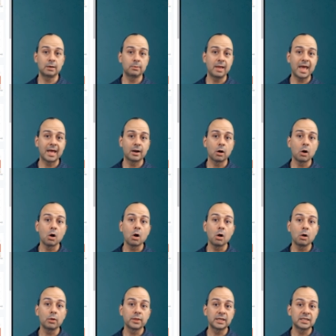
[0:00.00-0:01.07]
And we had
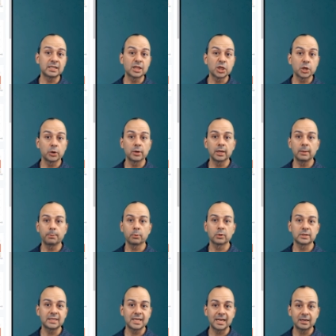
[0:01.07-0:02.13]
all this
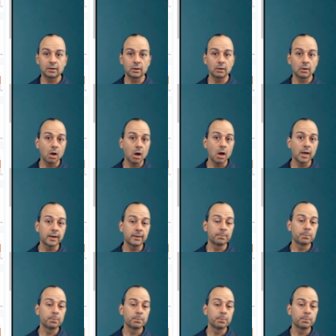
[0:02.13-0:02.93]
30% odd